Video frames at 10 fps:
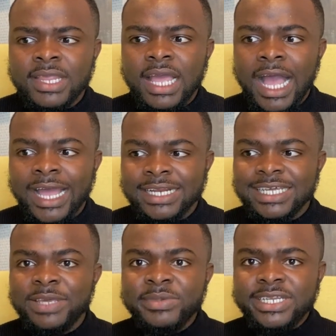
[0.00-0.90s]
And
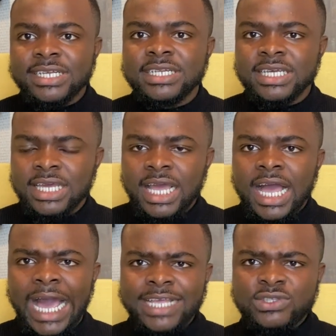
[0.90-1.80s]
immediately,
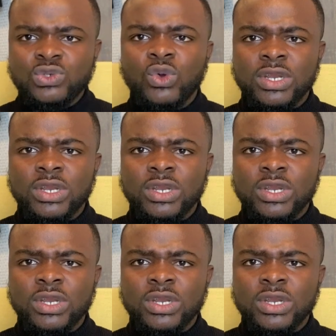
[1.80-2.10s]
I took